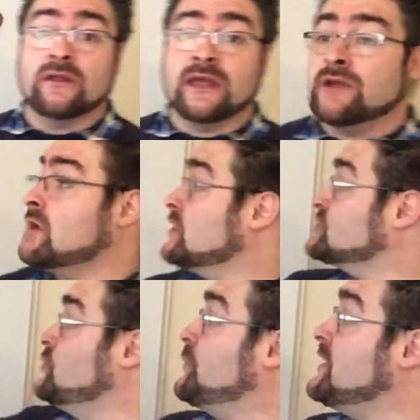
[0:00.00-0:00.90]
here are
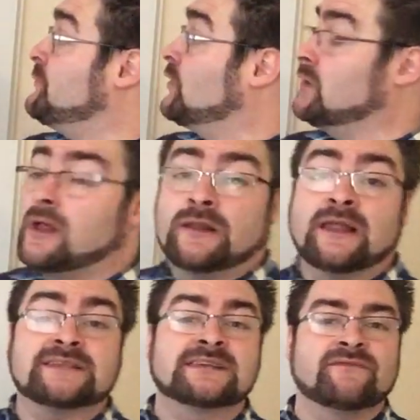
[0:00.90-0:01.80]
two people,
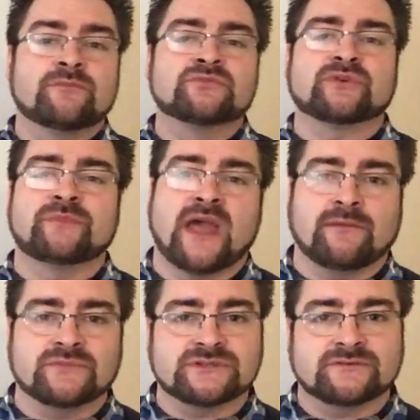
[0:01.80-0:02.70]
let's give them some
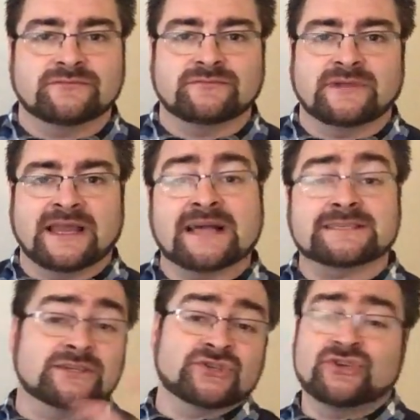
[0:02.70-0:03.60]
names. And
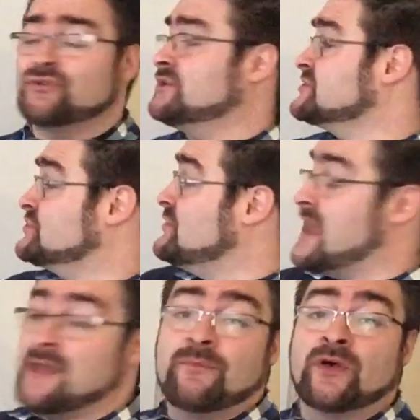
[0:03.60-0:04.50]
ask the students to
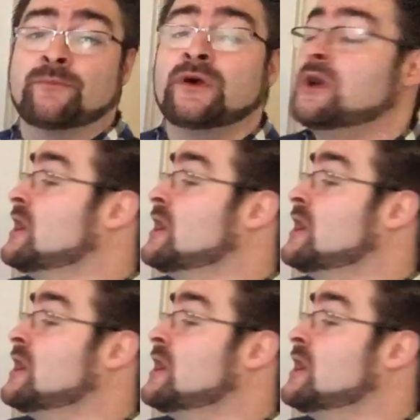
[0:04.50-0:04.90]
name them.